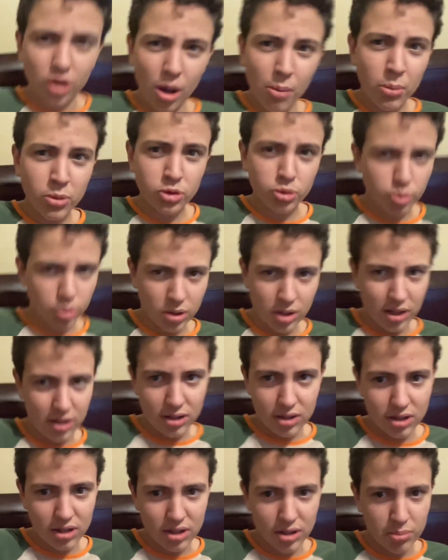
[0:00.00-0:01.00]
I'm not sure what like
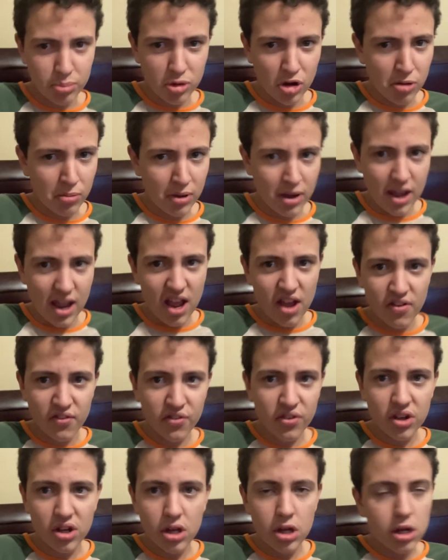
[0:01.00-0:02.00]
problem I have,
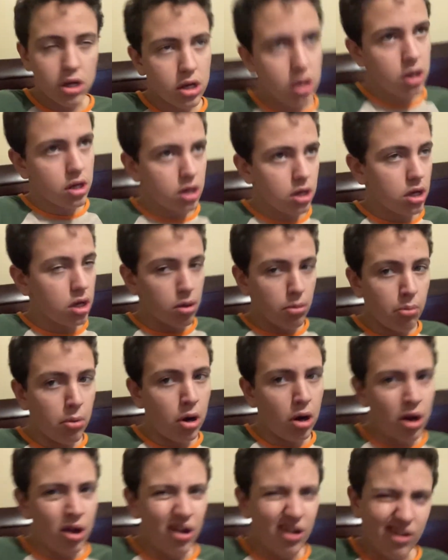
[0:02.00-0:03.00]
but
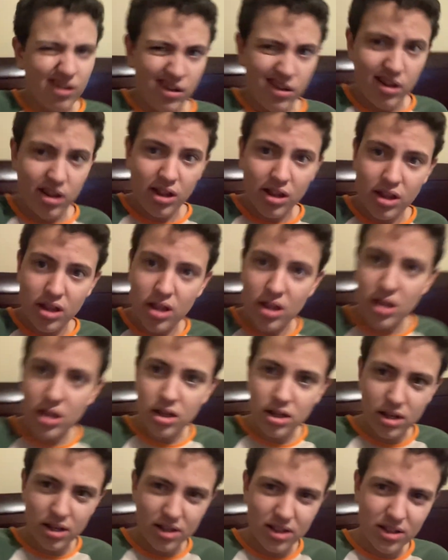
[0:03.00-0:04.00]
uh,
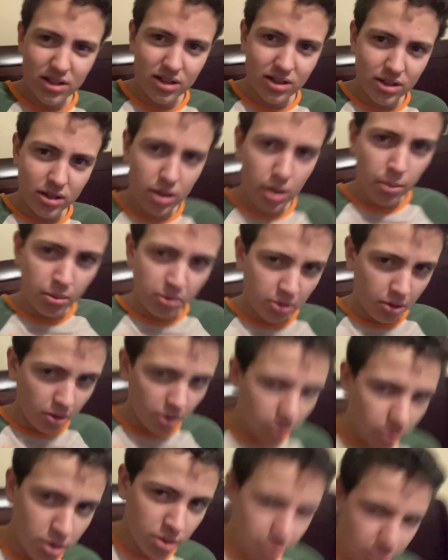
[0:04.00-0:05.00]
let me tell you,
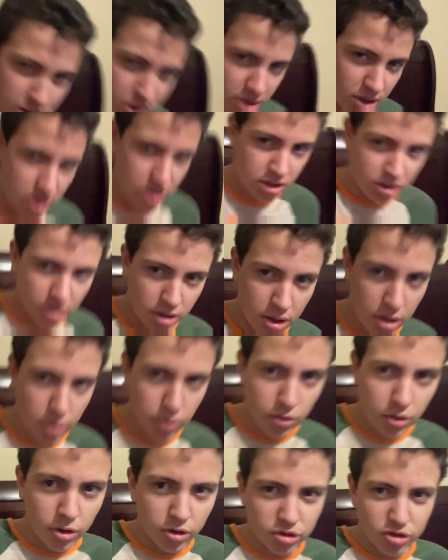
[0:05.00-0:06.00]
let me like tell you
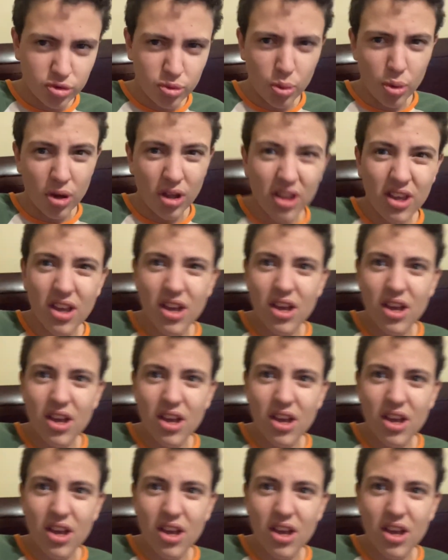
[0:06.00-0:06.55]
a story.